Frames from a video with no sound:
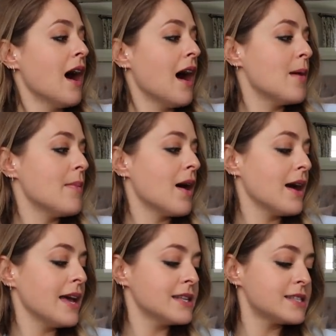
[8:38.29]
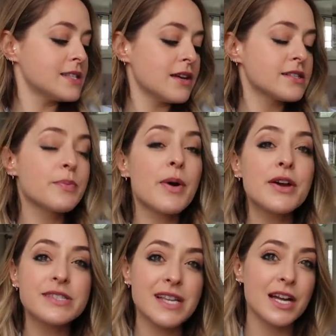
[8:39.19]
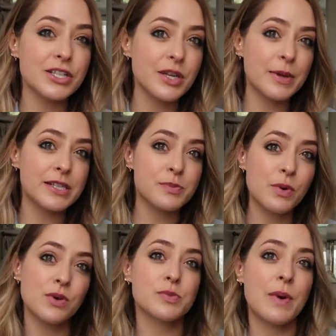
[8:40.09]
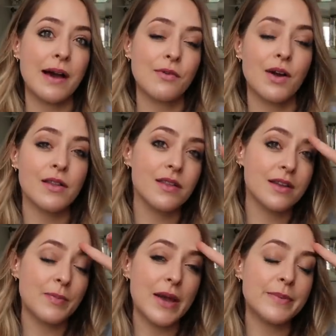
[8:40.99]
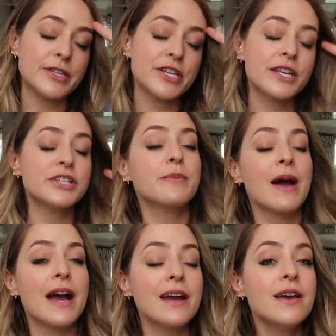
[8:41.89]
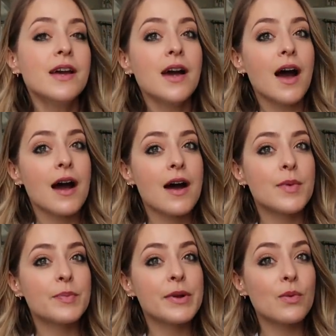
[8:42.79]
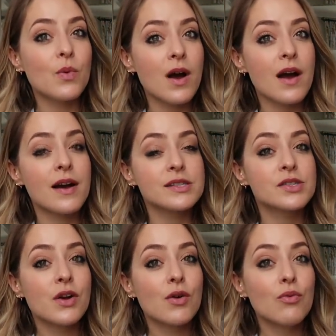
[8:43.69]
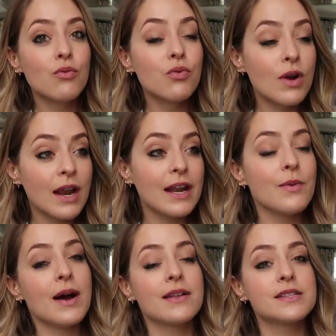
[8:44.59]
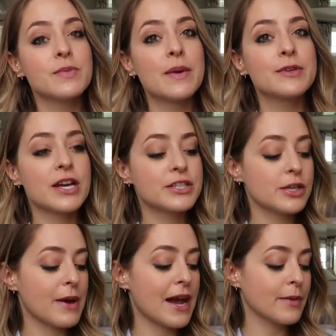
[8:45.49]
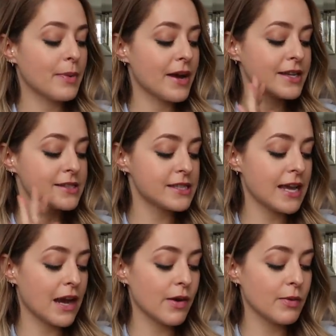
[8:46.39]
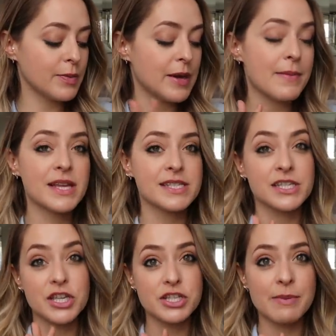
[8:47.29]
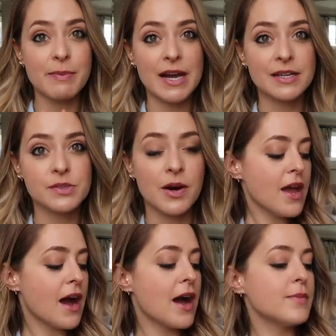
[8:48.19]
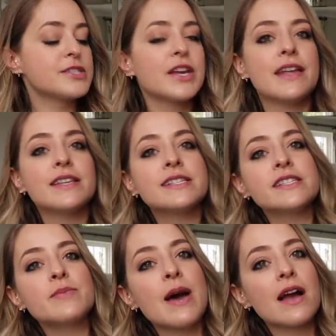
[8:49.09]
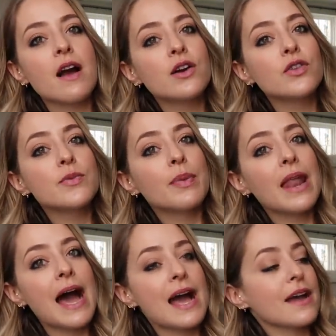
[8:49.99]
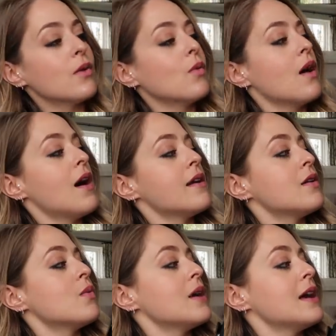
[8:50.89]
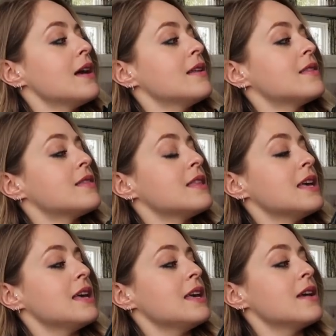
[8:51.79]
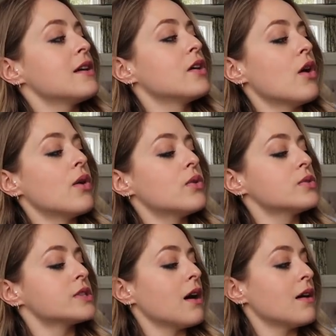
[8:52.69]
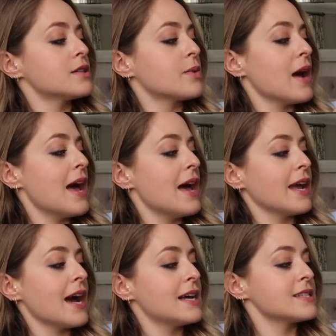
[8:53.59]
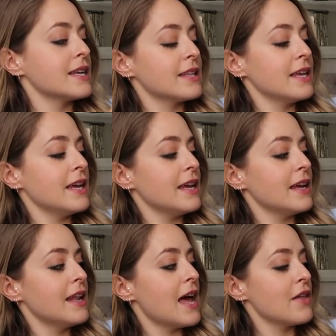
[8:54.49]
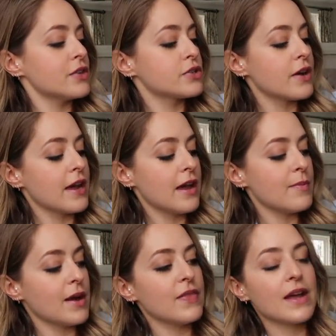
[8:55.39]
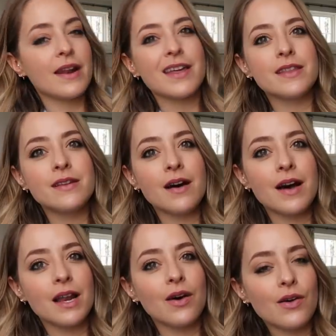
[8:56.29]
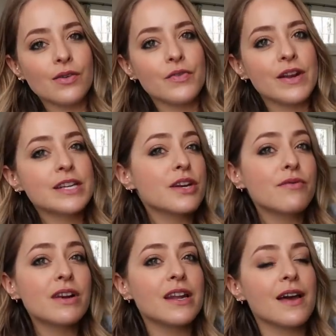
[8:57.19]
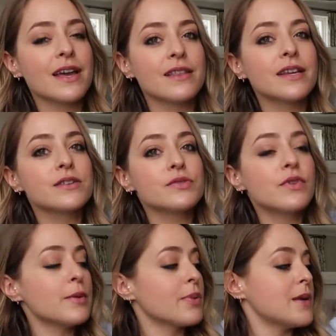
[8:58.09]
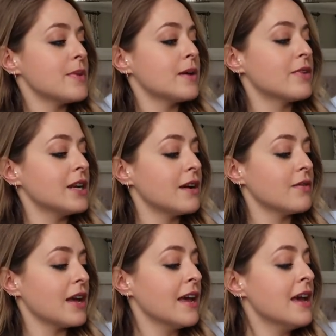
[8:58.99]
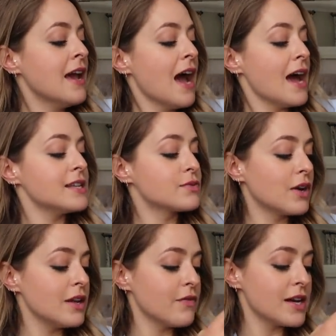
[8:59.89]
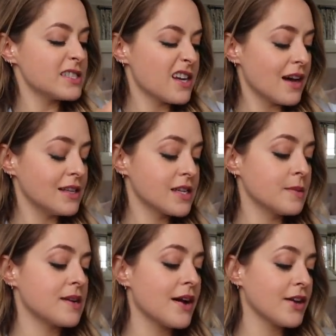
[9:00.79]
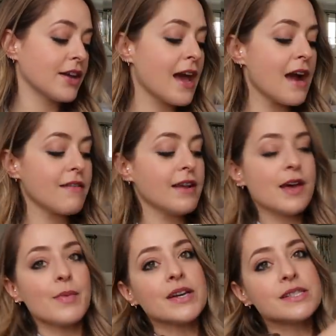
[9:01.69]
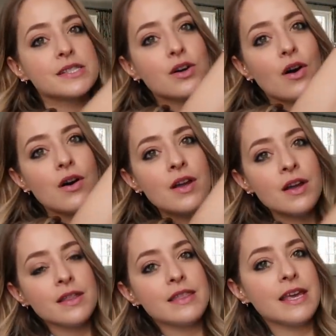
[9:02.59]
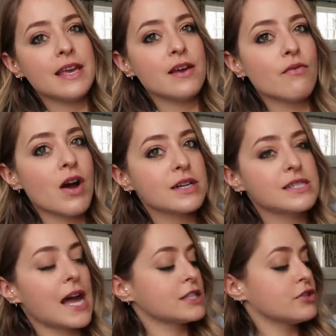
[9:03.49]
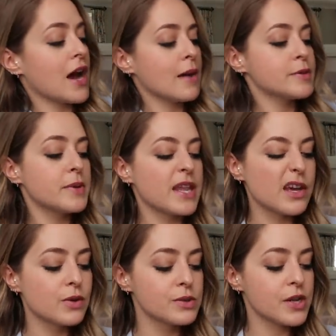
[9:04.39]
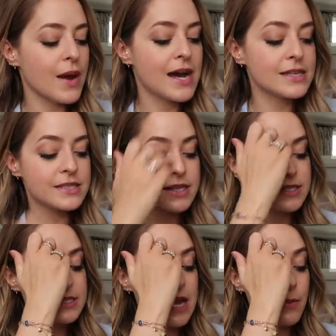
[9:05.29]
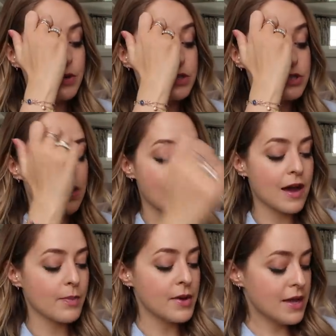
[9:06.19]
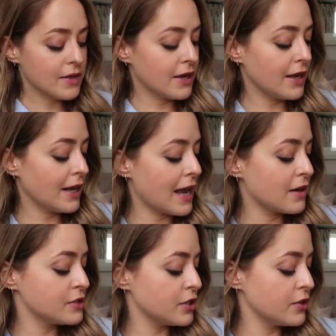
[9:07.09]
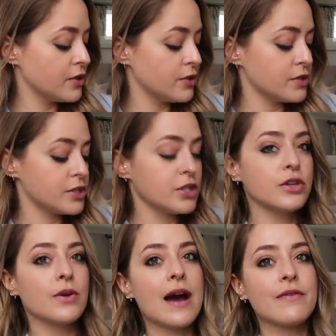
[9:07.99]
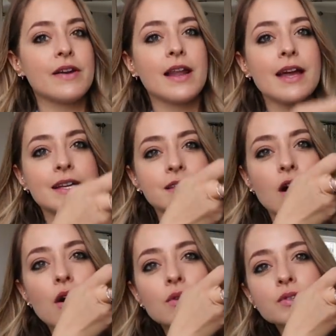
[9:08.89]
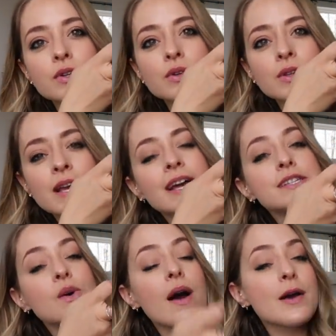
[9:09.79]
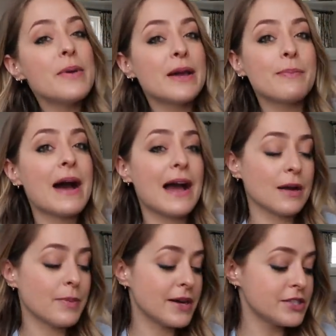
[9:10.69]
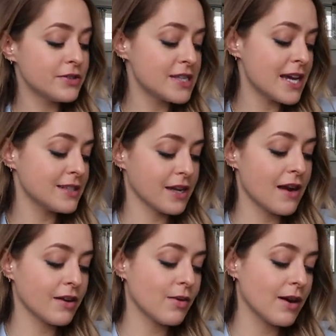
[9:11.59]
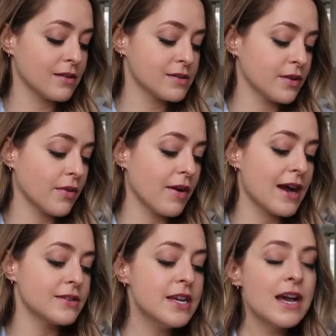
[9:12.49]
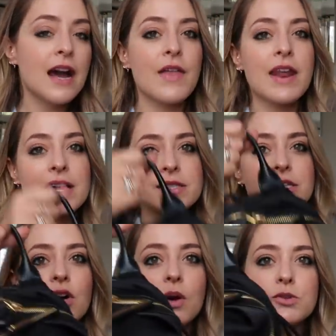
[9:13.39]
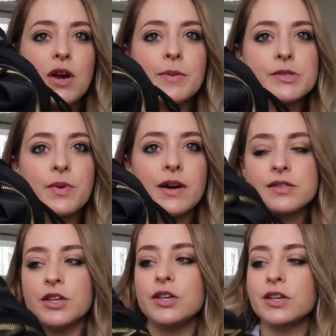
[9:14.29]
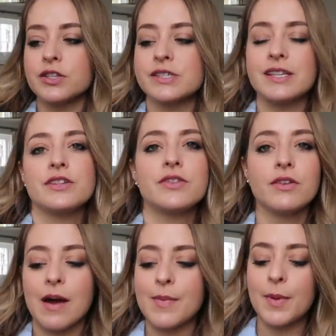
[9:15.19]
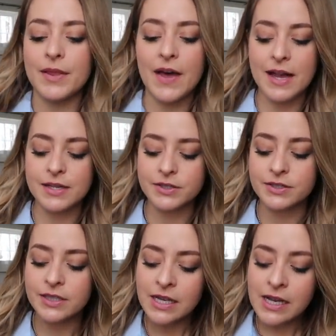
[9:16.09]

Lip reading: It's supposed to actually be a sports bag rather than a baby changing bag, but it works really well as a baby changing bag, but I can see how it would be amazing as a gym bag as well. So yeah, this is the bag. I got the black one with the gold hardware, and it has like the leather trim and then like the nylon finish. I really like it. I think it looks really premium, really lovely, and it's really versatile in terms of how you carry it because it's got the rucksack straps, but then it also has a separate strap that allows you to have it like as a hold all. It's quite a big bag, but I do tend to carry quite a lot of stuff around. And then it has the top strap as well, so you can just literally grab it by the handle.